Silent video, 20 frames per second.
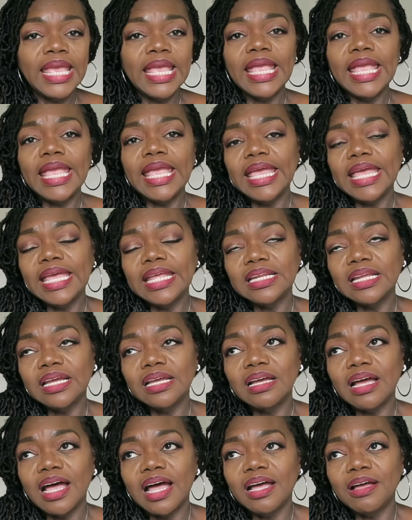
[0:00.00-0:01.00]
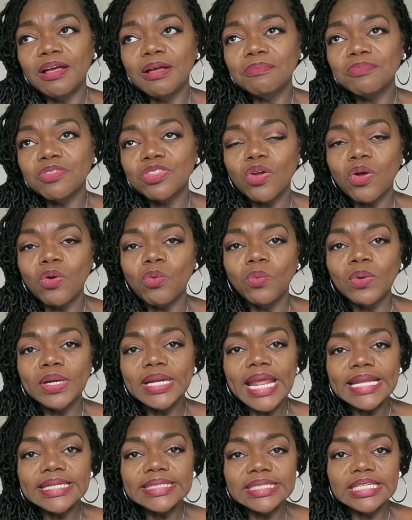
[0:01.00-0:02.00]
And so what
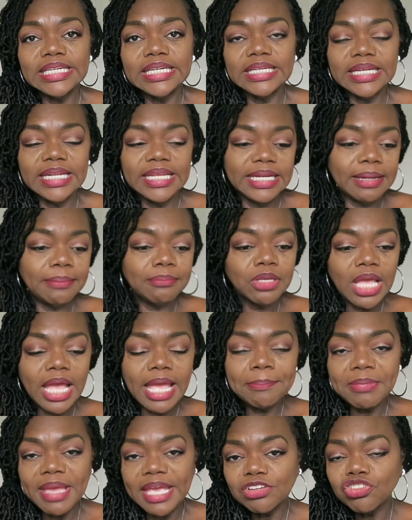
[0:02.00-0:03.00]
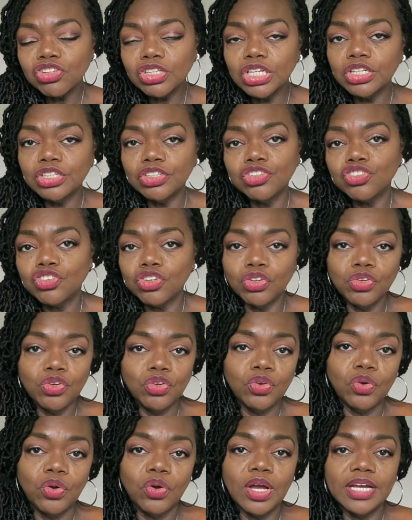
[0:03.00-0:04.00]
I did, and I'm actually going to show
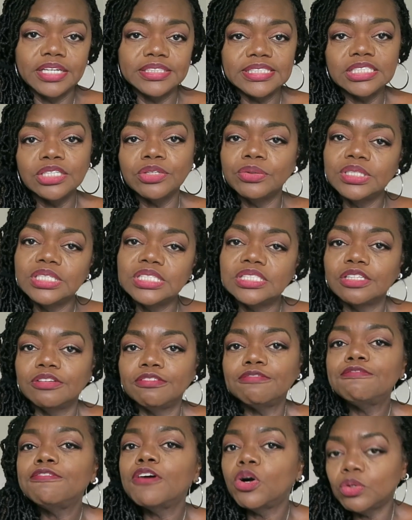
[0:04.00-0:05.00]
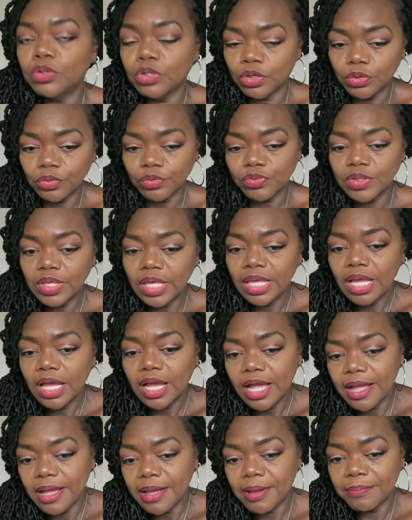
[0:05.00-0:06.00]
you a series of photos,
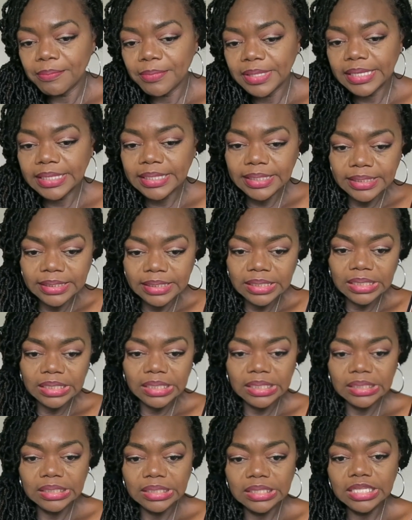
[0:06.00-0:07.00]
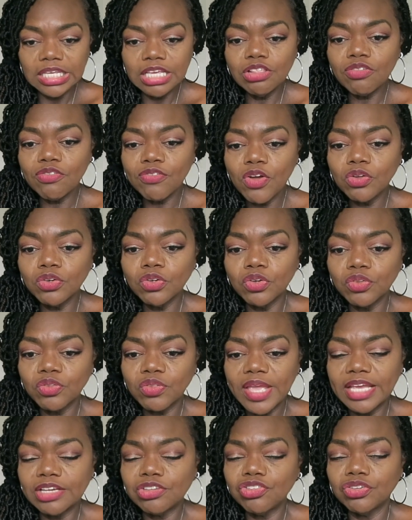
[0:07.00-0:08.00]
and these photos
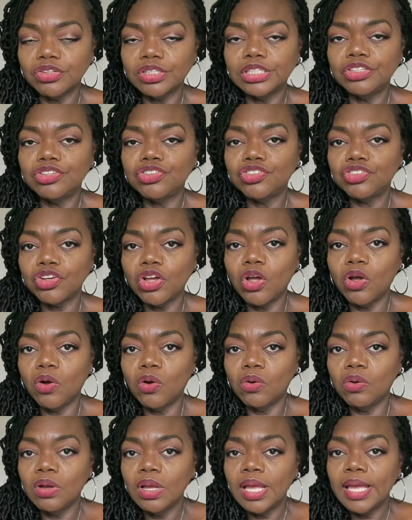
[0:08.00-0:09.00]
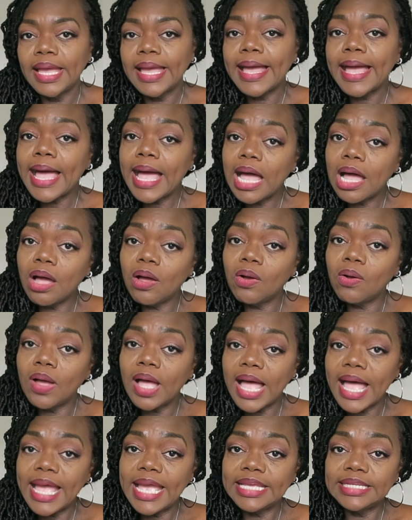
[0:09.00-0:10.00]
actually show how
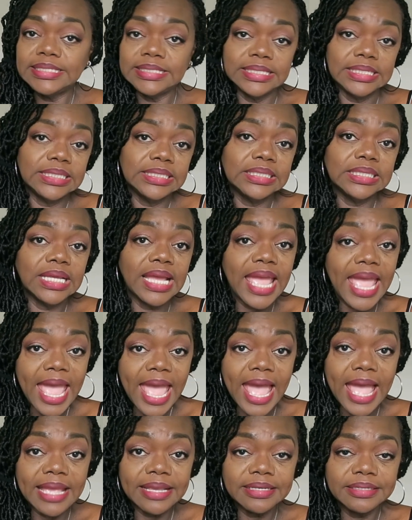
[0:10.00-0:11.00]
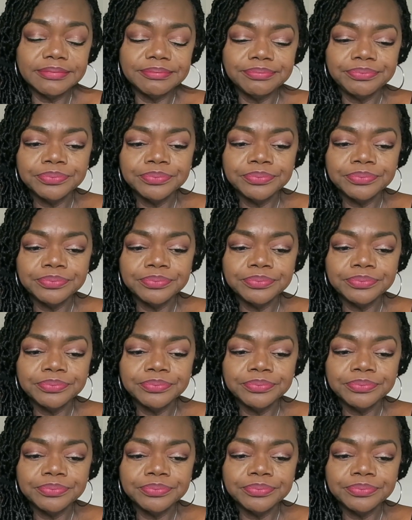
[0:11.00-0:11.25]
I did the hack.